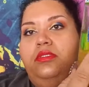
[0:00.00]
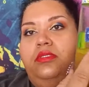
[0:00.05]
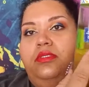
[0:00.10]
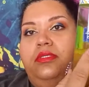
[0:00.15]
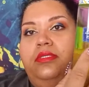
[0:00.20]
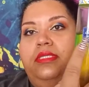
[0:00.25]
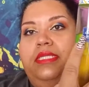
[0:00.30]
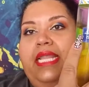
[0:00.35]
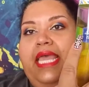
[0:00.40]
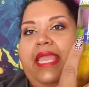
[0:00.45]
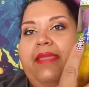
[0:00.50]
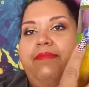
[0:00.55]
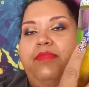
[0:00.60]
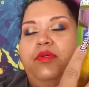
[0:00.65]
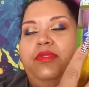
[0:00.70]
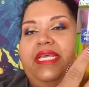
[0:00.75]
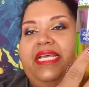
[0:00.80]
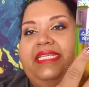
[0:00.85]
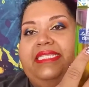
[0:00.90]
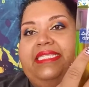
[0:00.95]
label
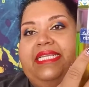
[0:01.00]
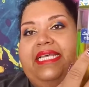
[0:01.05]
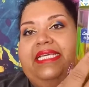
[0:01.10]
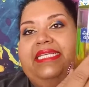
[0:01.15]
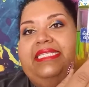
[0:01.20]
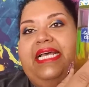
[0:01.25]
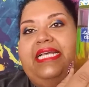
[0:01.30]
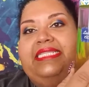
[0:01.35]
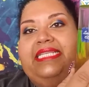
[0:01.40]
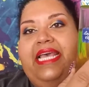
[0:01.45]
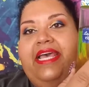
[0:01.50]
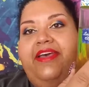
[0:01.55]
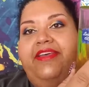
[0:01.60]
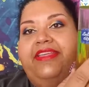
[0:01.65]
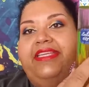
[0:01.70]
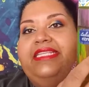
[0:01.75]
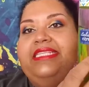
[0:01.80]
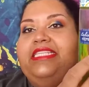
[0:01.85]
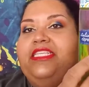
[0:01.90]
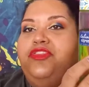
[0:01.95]
that says
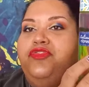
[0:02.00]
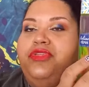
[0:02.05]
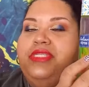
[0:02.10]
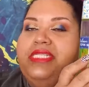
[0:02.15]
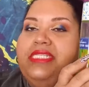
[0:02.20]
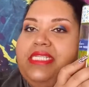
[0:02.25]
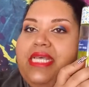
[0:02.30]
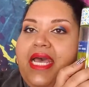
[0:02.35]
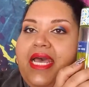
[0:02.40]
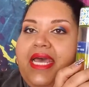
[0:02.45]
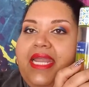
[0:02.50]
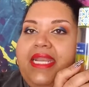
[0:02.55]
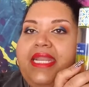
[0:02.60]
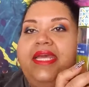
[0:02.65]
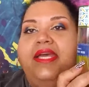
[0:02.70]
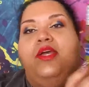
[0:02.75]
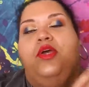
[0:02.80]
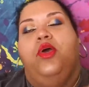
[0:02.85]
Italian Citrus Sun,